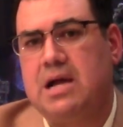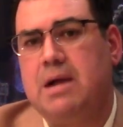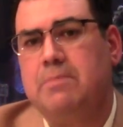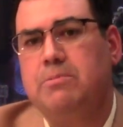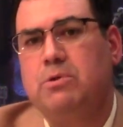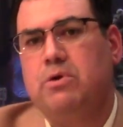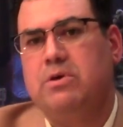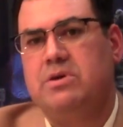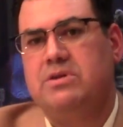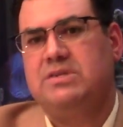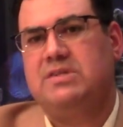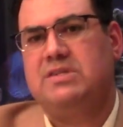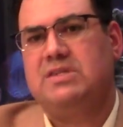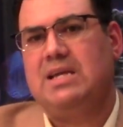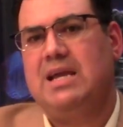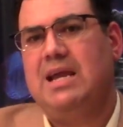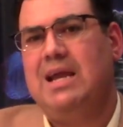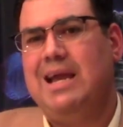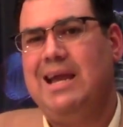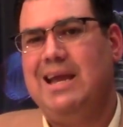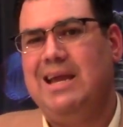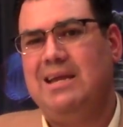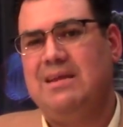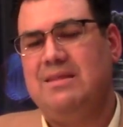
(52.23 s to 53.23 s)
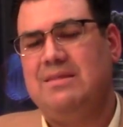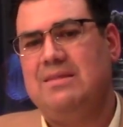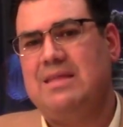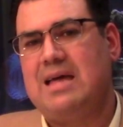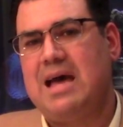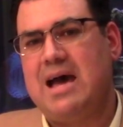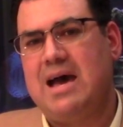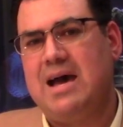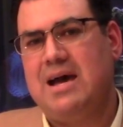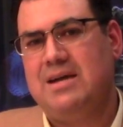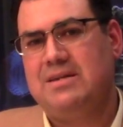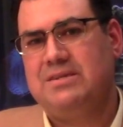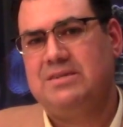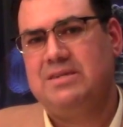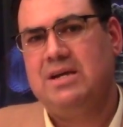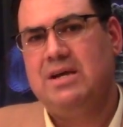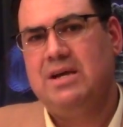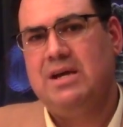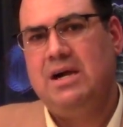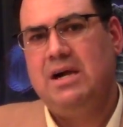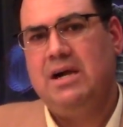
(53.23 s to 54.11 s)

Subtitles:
I'm going to say that